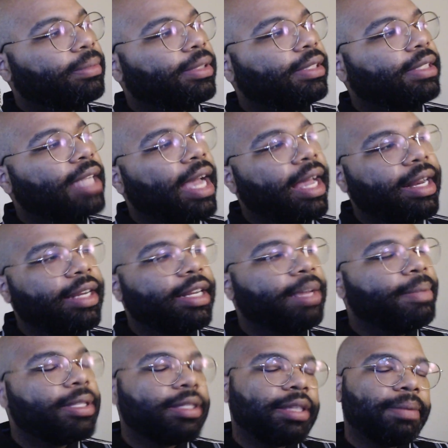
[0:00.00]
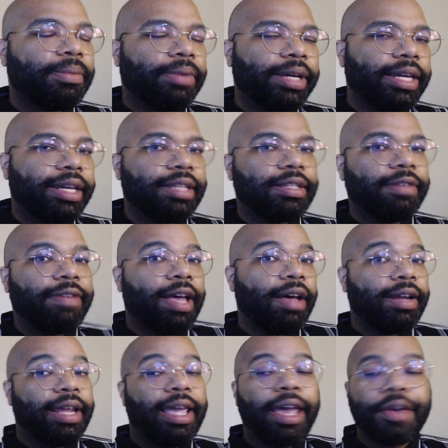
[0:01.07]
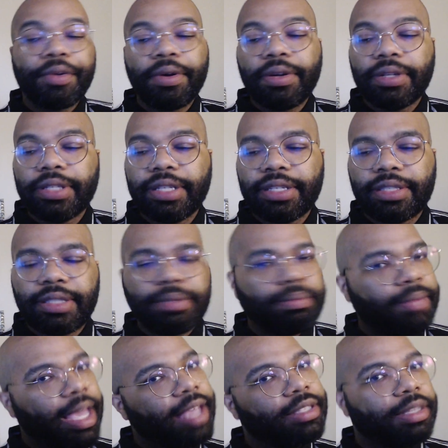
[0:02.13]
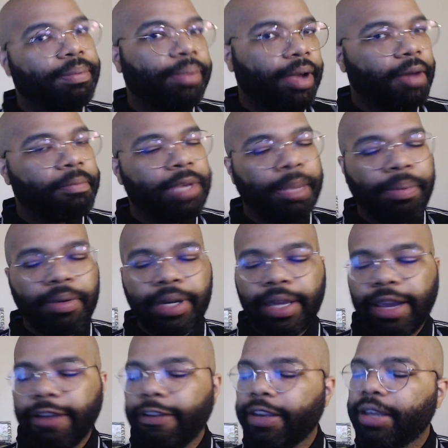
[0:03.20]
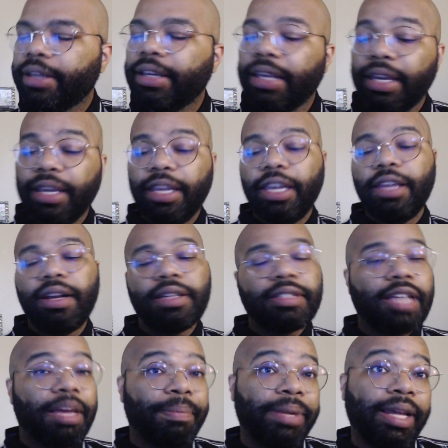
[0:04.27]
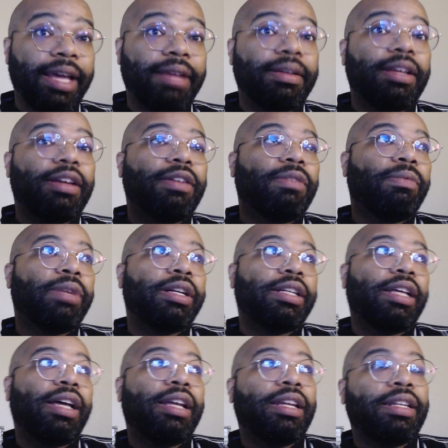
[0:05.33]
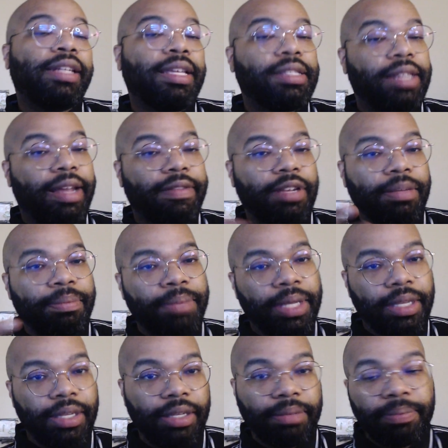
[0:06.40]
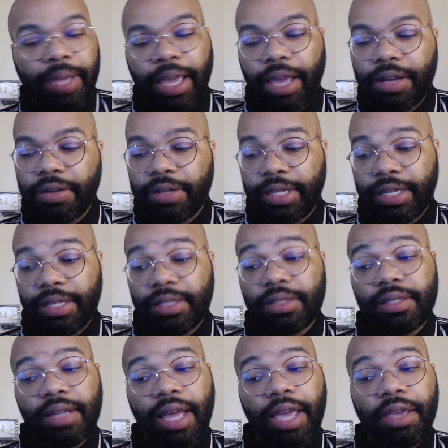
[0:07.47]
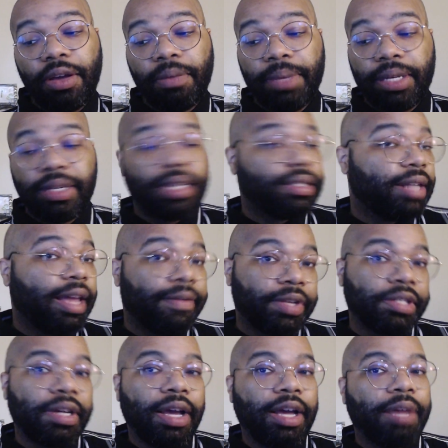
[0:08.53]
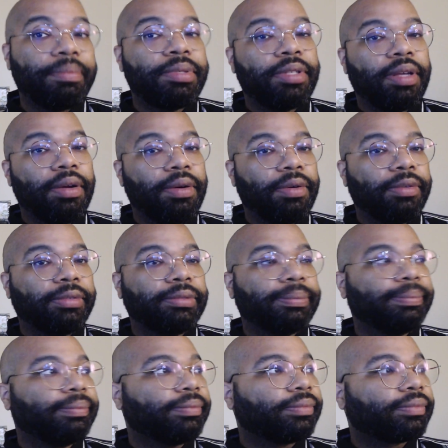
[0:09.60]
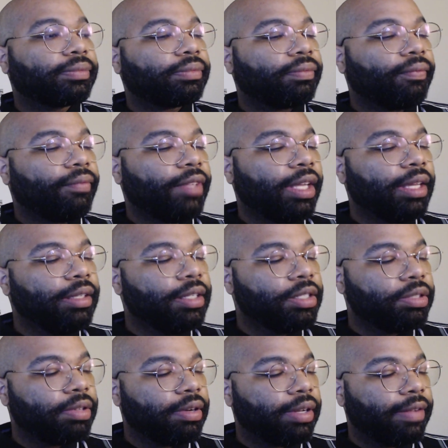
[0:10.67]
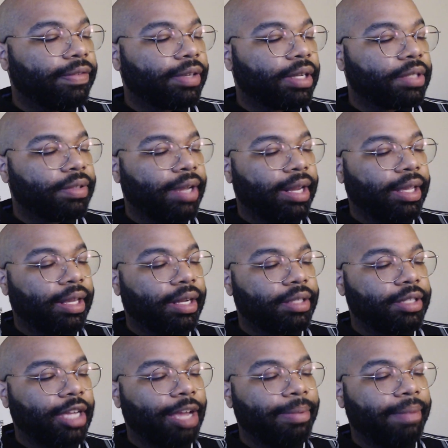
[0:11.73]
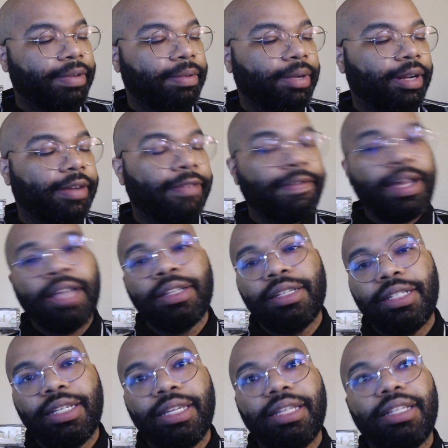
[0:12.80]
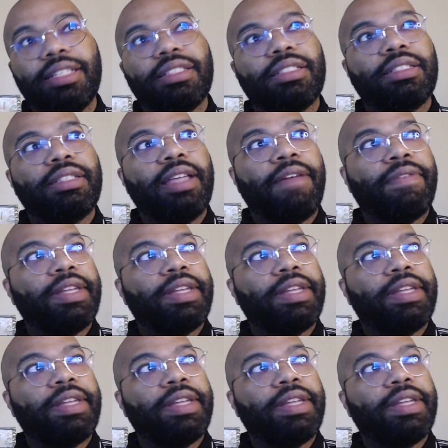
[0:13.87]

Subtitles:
guiding them in some ways of how to handle all this as the brown people in the area. And on top of that, one of the other things that have to be handled is Naomi doesn't have a job, so the struggle of her trying to get a job after what her father did is definitely